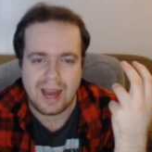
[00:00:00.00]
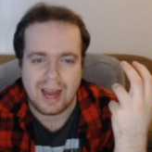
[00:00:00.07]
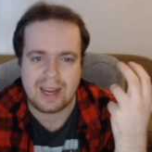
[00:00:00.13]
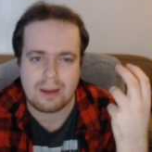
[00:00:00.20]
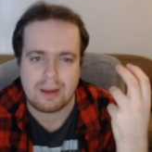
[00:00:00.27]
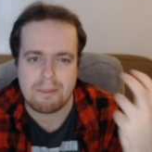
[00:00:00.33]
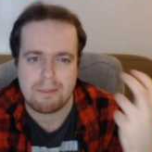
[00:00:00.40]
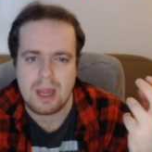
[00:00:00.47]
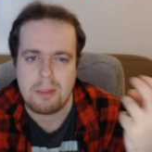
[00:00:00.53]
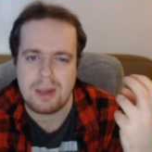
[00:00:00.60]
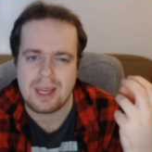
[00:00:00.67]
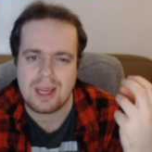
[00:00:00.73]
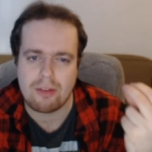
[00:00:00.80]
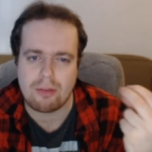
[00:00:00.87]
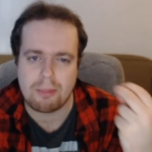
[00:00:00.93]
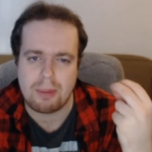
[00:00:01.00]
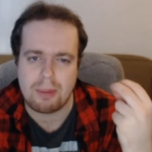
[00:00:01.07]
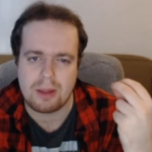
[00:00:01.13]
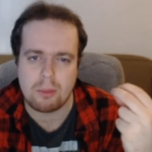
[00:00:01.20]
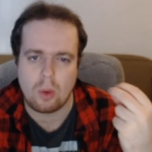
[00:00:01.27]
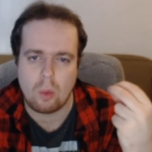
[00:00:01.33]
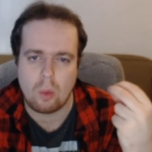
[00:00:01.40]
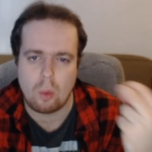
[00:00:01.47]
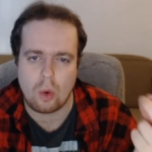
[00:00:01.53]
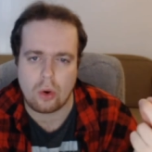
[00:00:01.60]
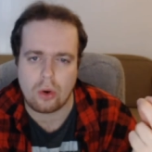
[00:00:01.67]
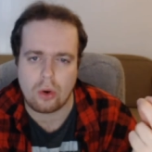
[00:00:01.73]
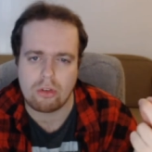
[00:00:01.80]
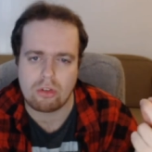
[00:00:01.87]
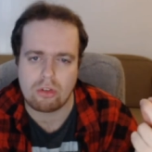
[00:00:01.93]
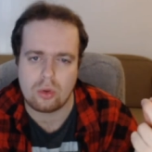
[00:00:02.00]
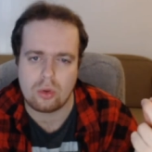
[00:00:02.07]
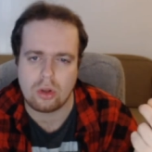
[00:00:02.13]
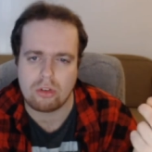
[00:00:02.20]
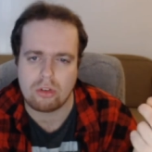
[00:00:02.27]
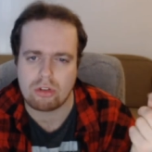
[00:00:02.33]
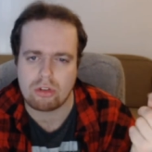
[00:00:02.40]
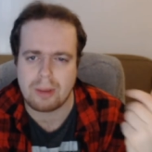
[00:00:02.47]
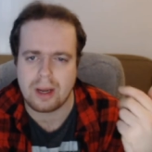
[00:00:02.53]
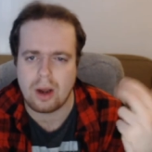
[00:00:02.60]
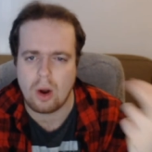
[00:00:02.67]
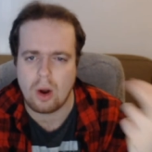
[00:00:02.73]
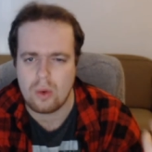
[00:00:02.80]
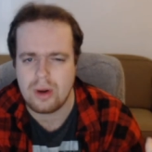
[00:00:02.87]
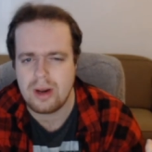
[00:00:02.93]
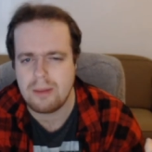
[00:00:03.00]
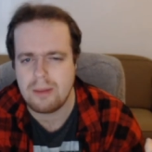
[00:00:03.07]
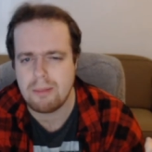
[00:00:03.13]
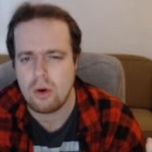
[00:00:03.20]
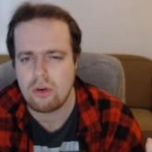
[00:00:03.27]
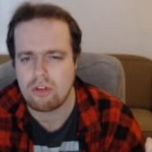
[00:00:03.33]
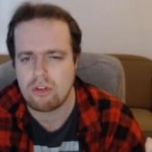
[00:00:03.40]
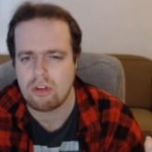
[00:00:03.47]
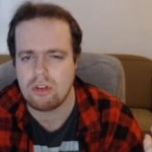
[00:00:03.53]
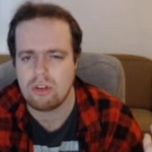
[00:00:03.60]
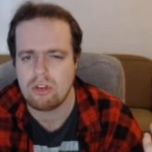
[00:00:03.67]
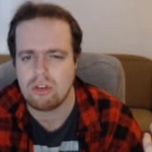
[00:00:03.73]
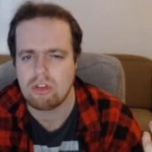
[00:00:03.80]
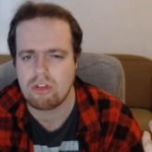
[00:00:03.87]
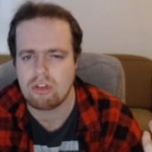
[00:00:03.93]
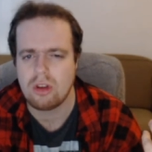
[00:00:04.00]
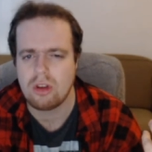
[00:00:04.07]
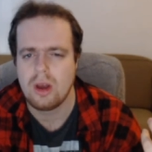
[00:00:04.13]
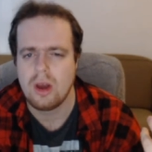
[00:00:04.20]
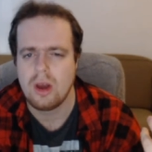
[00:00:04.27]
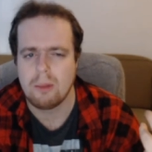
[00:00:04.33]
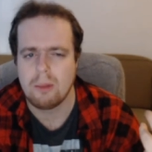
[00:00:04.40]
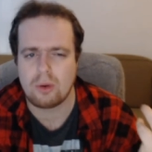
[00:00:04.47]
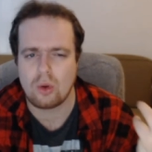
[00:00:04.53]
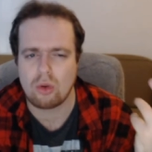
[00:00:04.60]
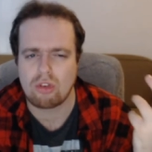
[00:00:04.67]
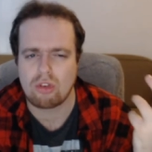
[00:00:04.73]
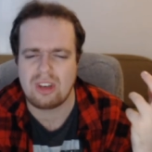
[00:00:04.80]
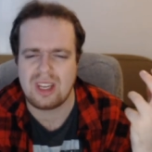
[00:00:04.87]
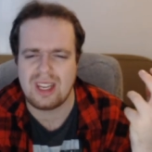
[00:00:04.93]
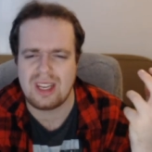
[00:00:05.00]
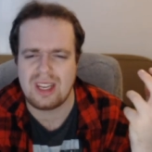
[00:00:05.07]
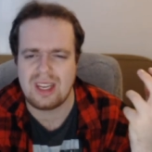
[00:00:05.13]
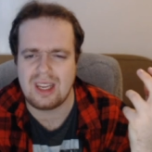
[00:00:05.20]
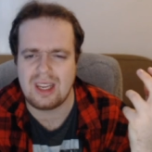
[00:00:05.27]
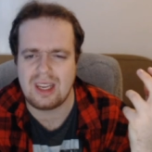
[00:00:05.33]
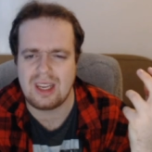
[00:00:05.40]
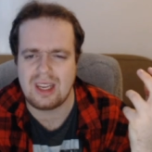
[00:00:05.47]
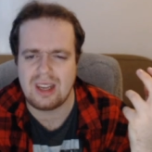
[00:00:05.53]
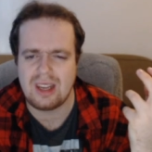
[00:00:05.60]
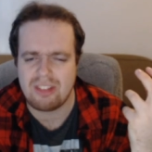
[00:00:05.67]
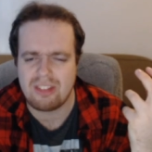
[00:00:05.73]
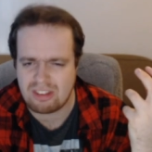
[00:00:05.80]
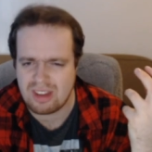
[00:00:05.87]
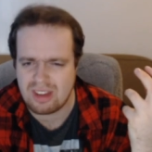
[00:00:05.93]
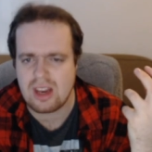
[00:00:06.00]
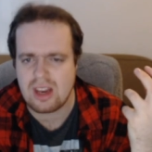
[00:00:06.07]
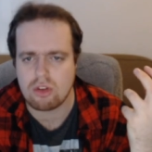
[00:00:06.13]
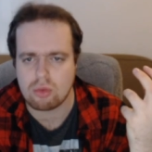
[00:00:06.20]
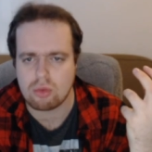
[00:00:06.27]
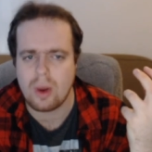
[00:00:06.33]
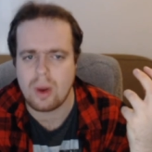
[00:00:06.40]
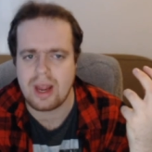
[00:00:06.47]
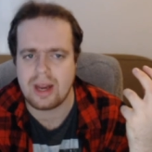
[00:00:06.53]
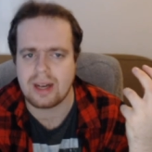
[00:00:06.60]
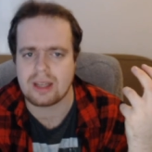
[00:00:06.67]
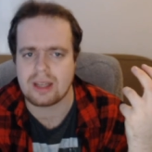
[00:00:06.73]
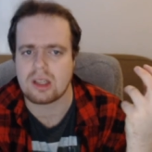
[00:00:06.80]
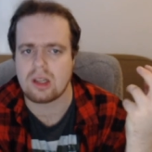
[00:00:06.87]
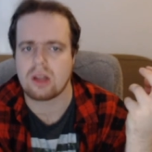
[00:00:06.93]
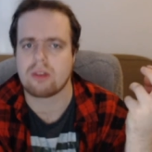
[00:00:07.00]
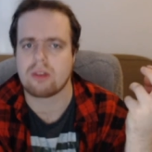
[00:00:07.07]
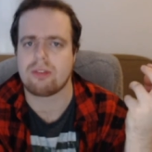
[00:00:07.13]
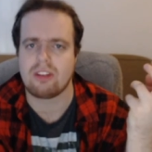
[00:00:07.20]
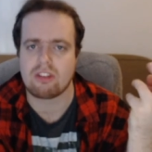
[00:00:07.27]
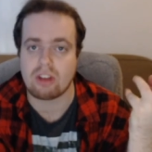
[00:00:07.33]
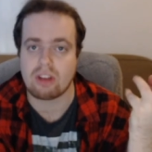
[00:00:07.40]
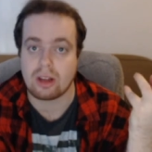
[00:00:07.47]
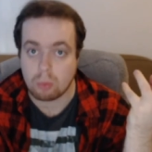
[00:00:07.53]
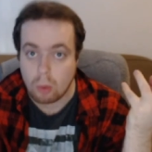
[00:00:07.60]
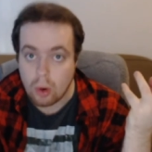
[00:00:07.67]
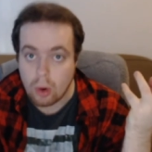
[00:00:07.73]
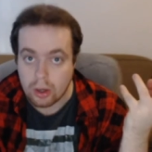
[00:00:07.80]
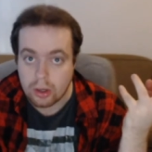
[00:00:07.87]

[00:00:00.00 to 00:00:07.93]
can maybe give a bit more words to not just my own emotions, but also the insidious way that a lot of these sites work.